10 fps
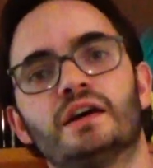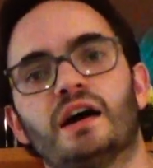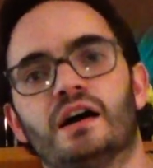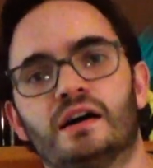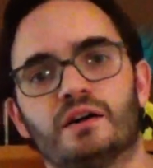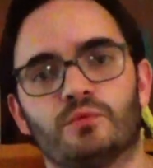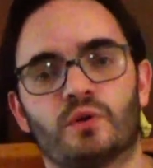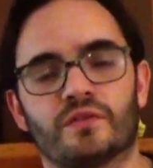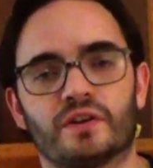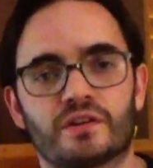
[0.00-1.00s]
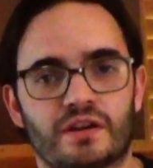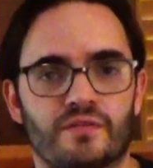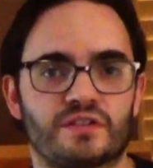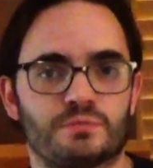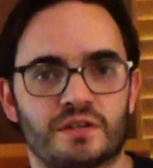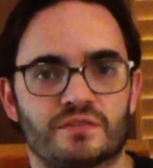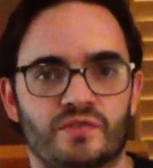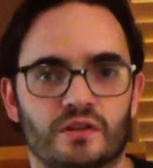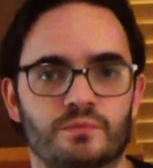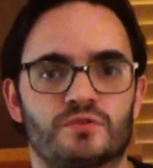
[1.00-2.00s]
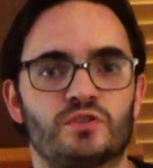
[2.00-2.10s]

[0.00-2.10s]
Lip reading: one of other Kevin Smith's films,